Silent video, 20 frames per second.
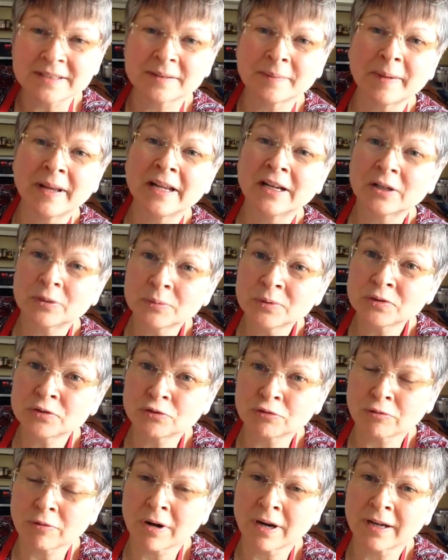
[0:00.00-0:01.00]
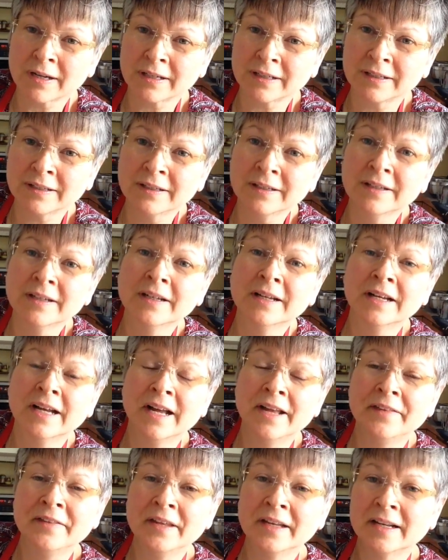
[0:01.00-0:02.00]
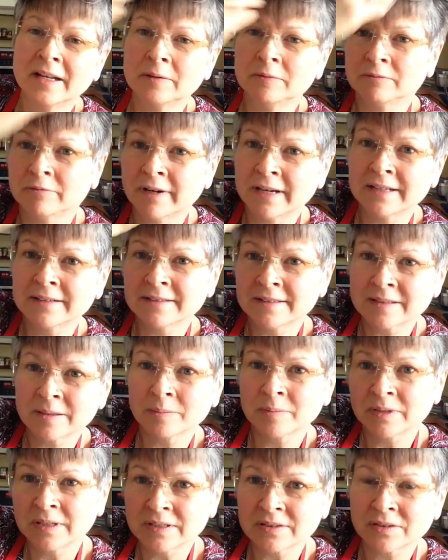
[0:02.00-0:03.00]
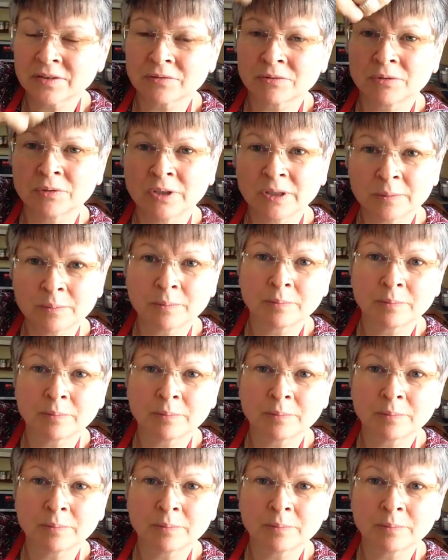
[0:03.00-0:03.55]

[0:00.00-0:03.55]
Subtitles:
So my hair was dry, and then I ran some of this through it,